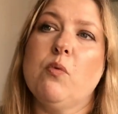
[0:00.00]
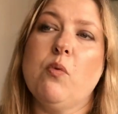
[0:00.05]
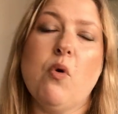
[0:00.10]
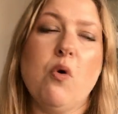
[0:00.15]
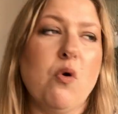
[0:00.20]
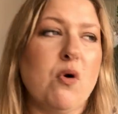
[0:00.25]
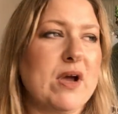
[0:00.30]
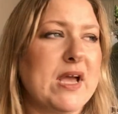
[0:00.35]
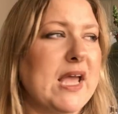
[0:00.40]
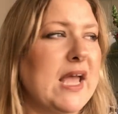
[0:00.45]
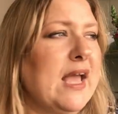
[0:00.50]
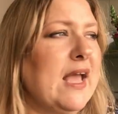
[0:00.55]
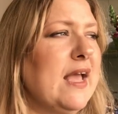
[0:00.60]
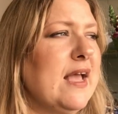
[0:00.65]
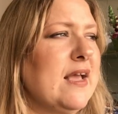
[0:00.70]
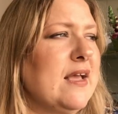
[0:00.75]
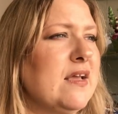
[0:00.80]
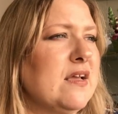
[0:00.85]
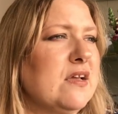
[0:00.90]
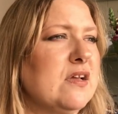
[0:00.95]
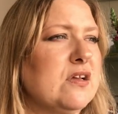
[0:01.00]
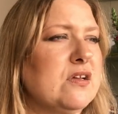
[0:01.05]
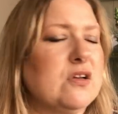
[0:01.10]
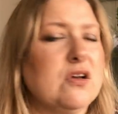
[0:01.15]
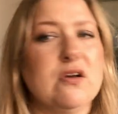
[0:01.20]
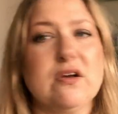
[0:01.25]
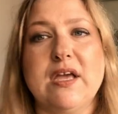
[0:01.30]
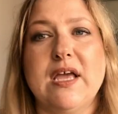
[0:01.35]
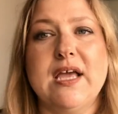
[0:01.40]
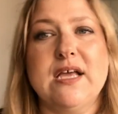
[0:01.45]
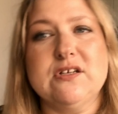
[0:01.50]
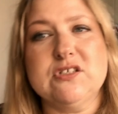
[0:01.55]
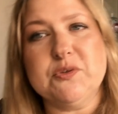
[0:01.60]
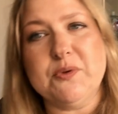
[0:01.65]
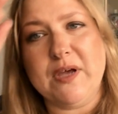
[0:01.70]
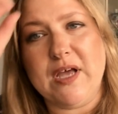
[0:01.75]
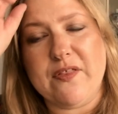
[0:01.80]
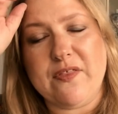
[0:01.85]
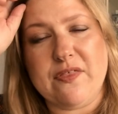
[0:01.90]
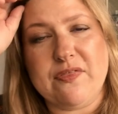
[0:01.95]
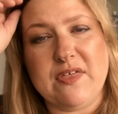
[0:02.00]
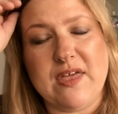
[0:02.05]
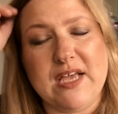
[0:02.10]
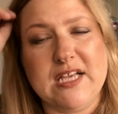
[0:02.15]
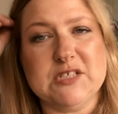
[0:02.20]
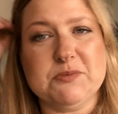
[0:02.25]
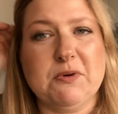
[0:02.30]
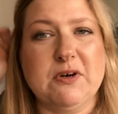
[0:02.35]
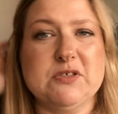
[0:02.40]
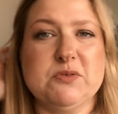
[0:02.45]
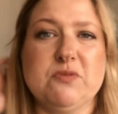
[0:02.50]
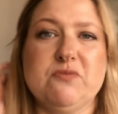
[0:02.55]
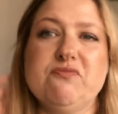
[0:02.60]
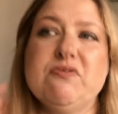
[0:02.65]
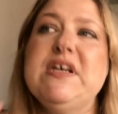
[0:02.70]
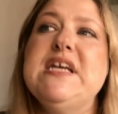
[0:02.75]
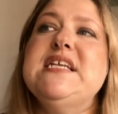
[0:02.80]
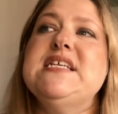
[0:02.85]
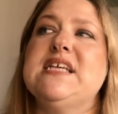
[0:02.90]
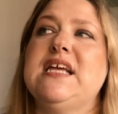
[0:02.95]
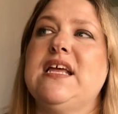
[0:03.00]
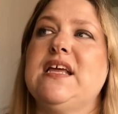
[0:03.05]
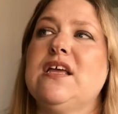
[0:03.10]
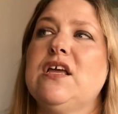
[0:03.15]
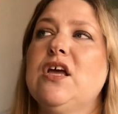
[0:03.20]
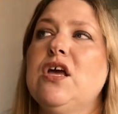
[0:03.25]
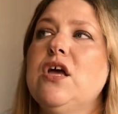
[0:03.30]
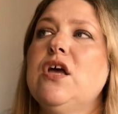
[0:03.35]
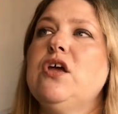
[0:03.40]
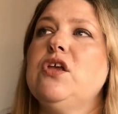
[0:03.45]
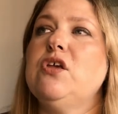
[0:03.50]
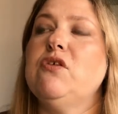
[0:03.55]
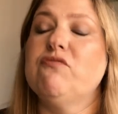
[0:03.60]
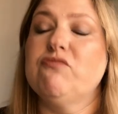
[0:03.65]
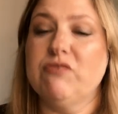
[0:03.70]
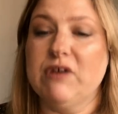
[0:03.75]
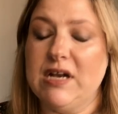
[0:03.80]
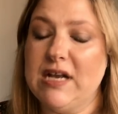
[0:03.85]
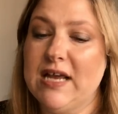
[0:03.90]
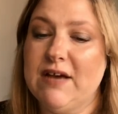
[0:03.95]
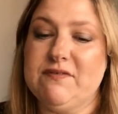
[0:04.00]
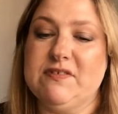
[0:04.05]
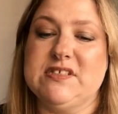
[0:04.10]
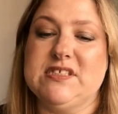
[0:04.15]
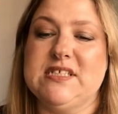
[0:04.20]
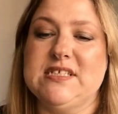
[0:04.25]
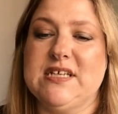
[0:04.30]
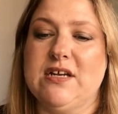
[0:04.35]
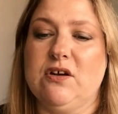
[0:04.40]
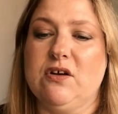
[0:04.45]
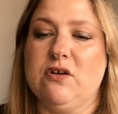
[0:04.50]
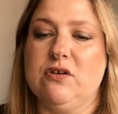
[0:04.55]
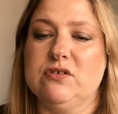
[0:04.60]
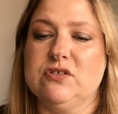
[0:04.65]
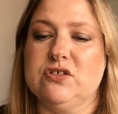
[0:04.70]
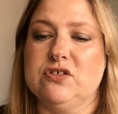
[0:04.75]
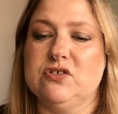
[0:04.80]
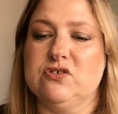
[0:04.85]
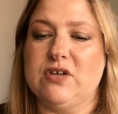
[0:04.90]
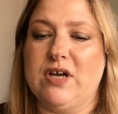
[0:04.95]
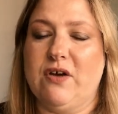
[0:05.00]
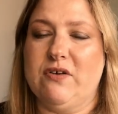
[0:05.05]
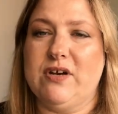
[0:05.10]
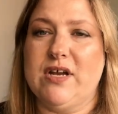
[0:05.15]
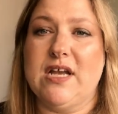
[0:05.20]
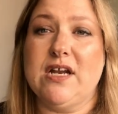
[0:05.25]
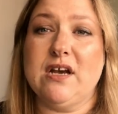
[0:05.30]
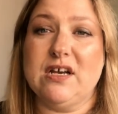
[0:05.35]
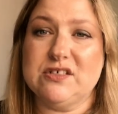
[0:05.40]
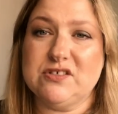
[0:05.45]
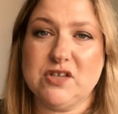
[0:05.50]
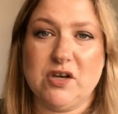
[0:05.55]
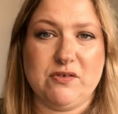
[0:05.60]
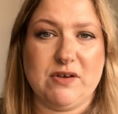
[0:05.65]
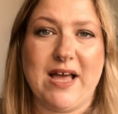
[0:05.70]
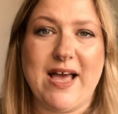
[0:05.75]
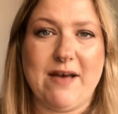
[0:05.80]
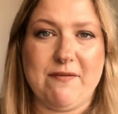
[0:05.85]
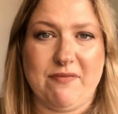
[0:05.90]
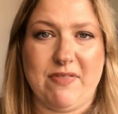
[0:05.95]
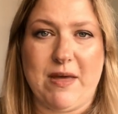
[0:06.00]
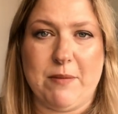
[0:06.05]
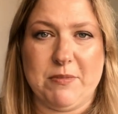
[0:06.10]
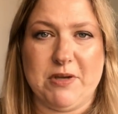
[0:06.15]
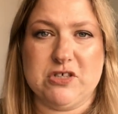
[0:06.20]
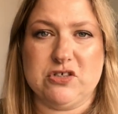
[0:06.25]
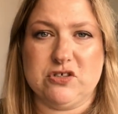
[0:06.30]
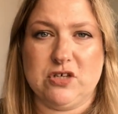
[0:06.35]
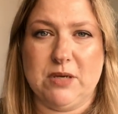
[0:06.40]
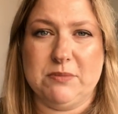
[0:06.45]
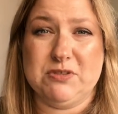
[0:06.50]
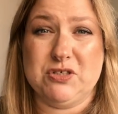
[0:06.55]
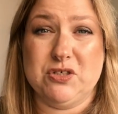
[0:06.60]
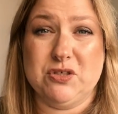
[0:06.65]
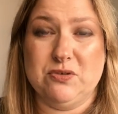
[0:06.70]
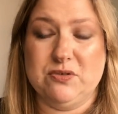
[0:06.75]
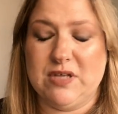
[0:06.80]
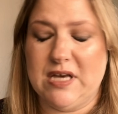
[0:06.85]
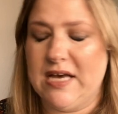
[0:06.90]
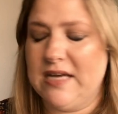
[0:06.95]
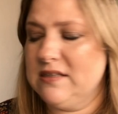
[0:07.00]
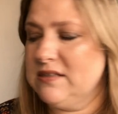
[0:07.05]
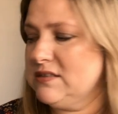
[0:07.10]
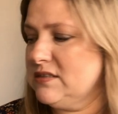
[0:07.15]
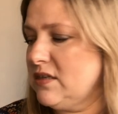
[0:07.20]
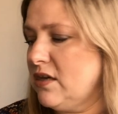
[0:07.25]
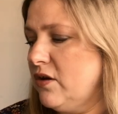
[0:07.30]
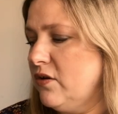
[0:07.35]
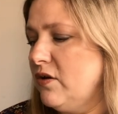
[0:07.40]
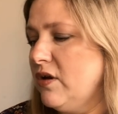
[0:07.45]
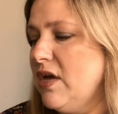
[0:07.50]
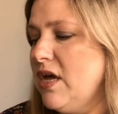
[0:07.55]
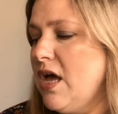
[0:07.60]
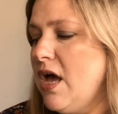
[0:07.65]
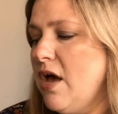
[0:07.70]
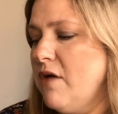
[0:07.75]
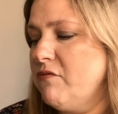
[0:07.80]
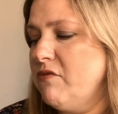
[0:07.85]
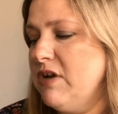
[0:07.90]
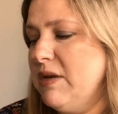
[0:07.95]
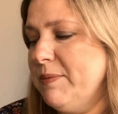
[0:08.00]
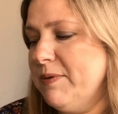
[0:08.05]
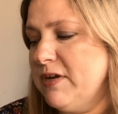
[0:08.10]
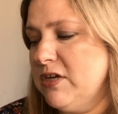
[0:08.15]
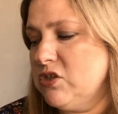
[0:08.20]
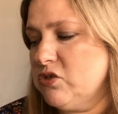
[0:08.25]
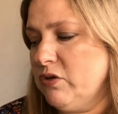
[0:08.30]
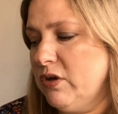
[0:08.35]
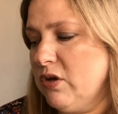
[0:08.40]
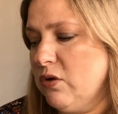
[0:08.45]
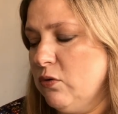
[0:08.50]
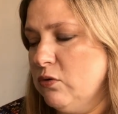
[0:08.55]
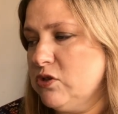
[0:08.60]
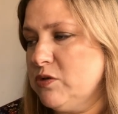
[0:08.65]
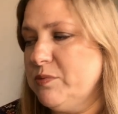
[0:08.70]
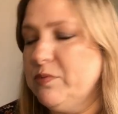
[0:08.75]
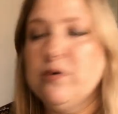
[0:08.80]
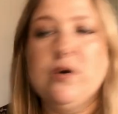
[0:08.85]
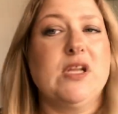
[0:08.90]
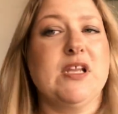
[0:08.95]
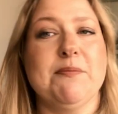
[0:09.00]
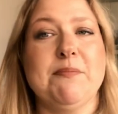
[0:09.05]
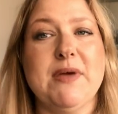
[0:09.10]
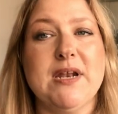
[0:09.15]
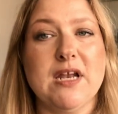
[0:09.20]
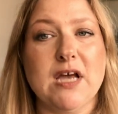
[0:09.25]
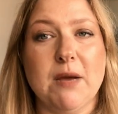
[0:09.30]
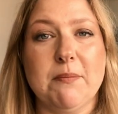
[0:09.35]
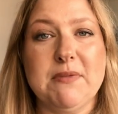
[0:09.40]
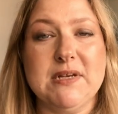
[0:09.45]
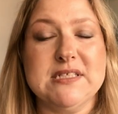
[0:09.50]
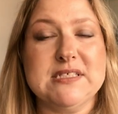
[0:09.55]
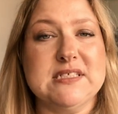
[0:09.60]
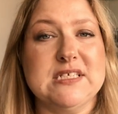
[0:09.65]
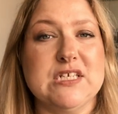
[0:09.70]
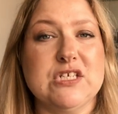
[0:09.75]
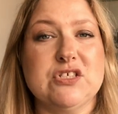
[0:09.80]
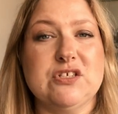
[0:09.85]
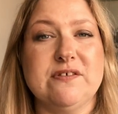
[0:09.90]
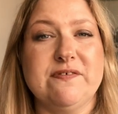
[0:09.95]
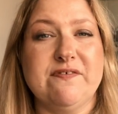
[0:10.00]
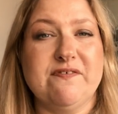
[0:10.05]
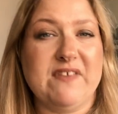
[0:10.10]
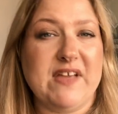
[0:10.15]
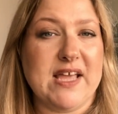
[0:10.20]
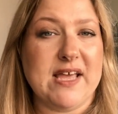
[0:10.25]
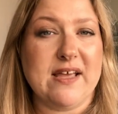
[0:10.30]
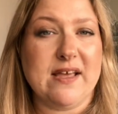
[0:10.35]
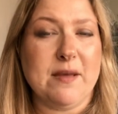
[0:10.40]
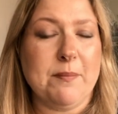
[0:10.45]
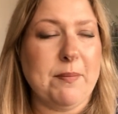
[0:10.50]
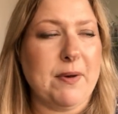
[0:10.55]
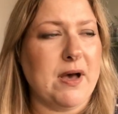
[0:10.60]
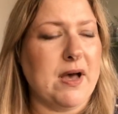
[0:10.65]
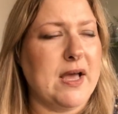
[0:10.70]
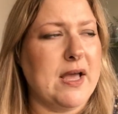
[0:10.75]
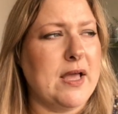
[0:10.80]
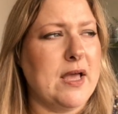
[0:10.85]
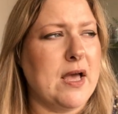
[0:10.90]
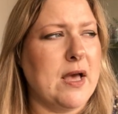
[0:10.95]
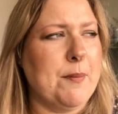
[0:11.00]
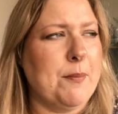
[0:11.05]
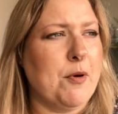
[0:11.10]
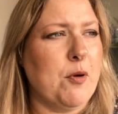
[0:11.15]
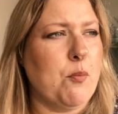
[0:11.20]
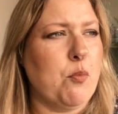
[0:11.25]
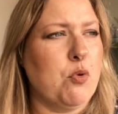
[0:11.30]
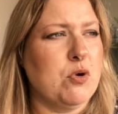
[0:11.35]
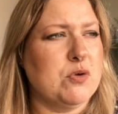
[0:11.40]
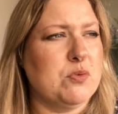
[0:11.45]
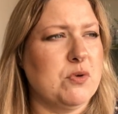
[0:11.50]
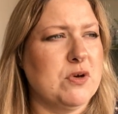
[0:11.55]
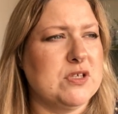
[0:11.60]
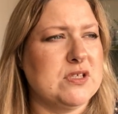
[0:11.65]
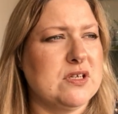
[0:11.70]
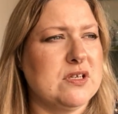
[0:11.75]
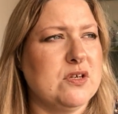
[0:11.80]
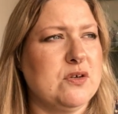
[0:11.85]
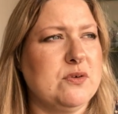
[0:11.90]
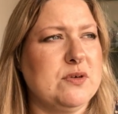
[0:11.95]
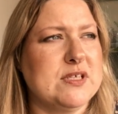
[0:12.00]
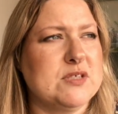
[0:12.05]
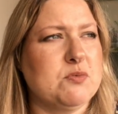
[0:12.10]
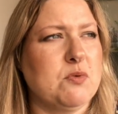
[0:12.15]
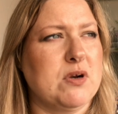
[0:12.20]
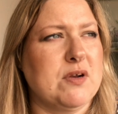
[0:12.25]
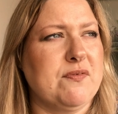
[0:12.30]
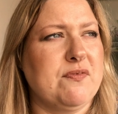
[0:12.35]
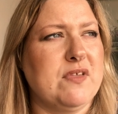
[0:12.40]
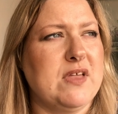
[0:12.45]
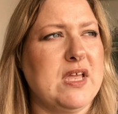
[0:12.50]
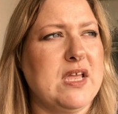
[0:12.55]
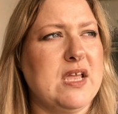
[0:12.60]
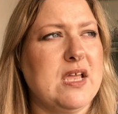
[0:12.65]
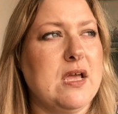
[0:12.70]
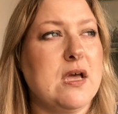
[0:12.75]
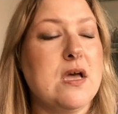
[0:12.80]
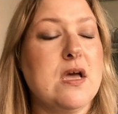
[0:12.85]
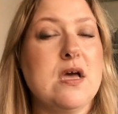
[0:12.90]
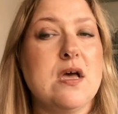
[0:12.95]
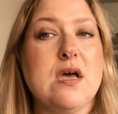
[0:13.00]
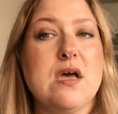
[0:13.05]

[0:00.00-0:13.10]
walking, cooking, doing other things, whereas with reading, you really have to sit down and concentrate on it, and I don't have that much time to do that. So, really been enjoying Audible. At the minute, I'm listening to Fear by uh, Bob Woodward, who is one of the